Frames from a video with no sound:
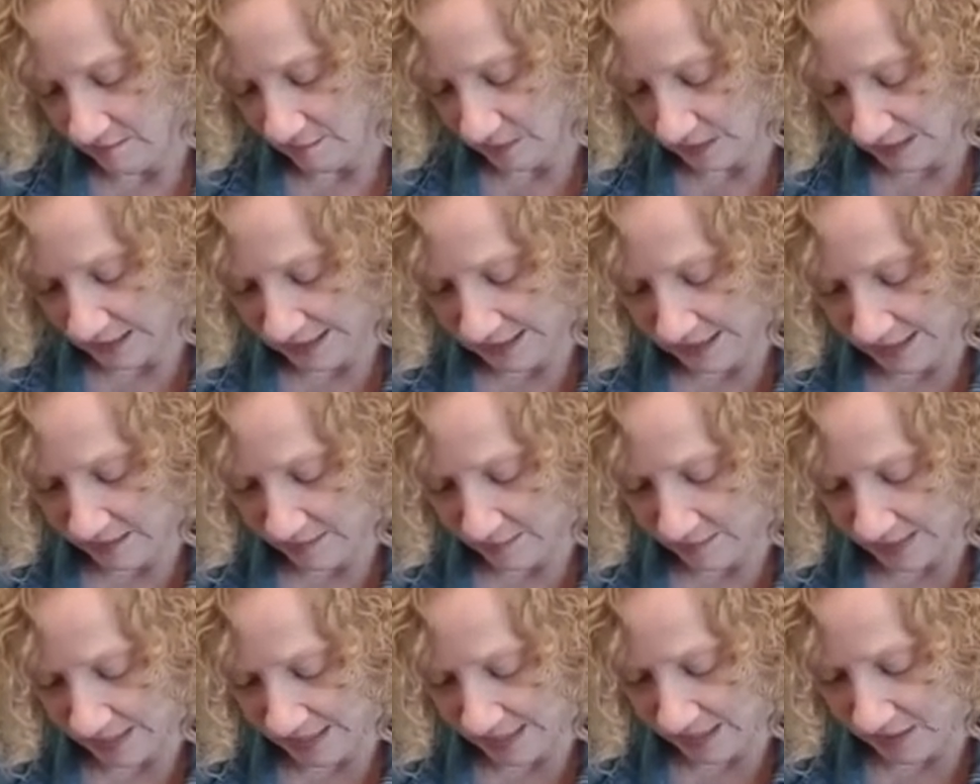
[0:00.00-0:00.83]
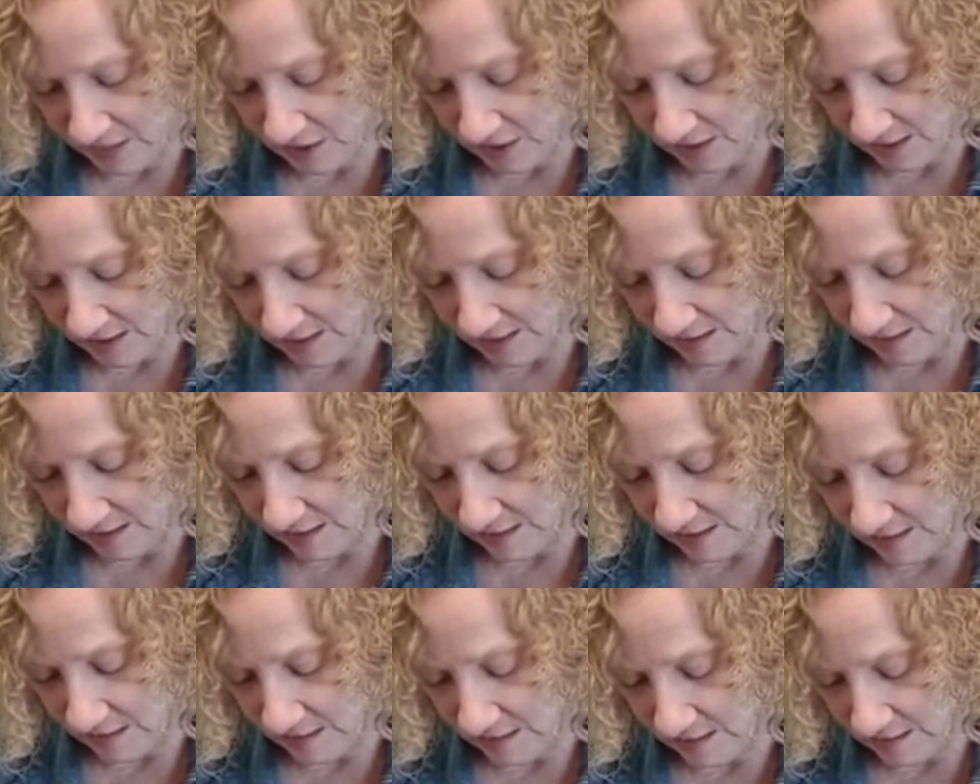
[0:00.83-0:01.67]
clean up my edges at
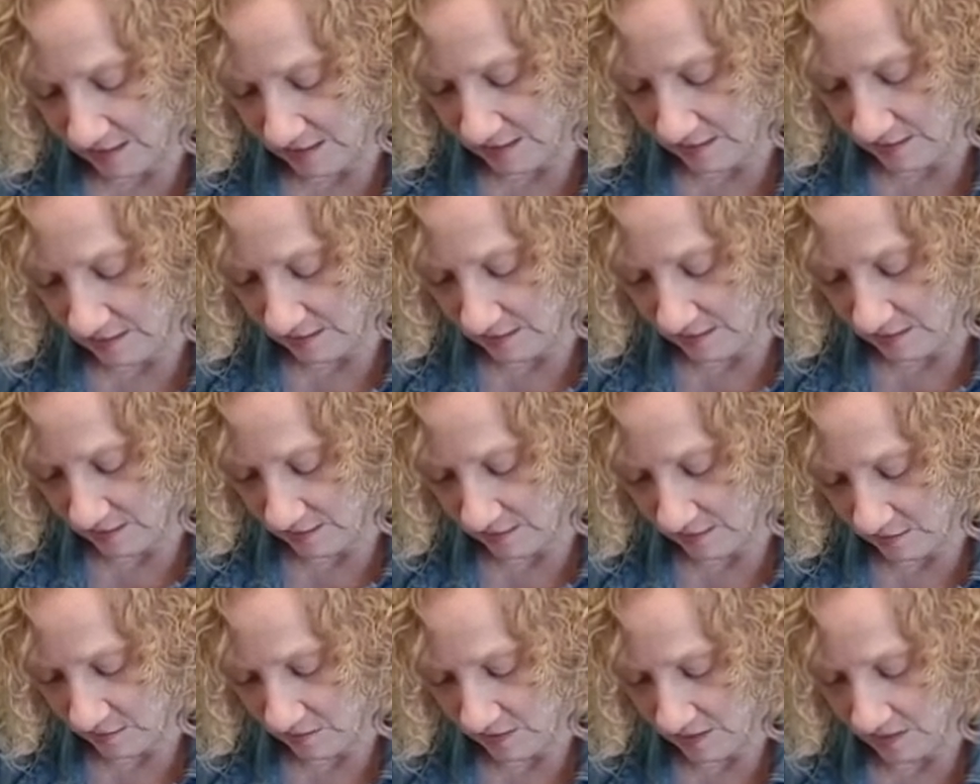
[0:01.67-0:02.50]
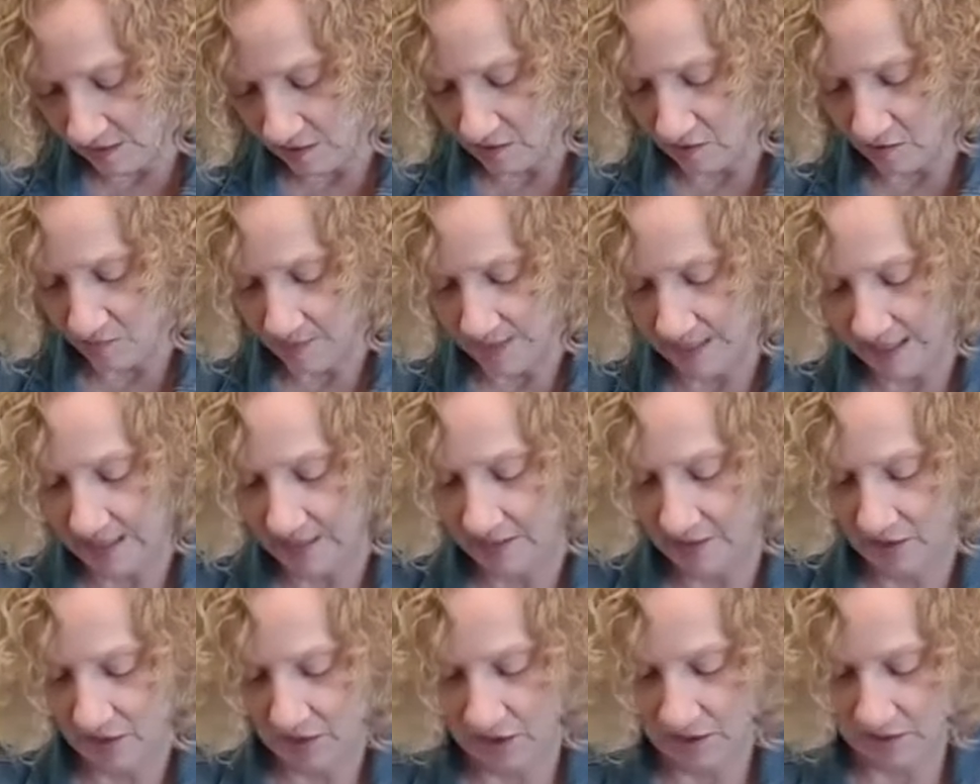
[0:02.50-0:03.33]
the end so they all
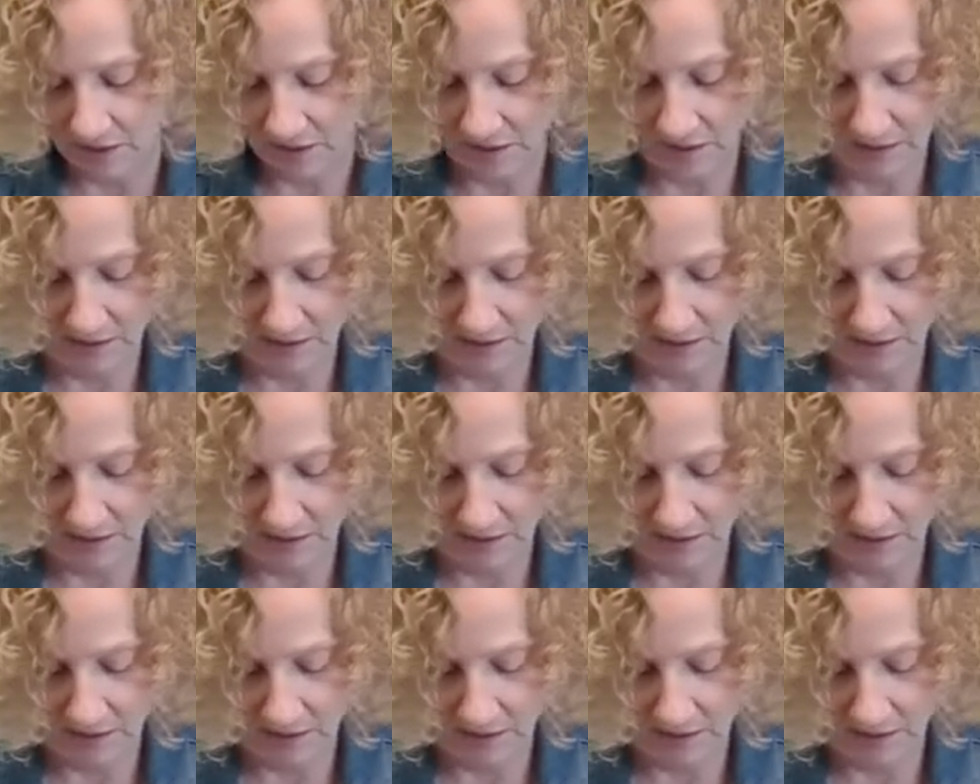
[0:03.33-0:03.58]
match.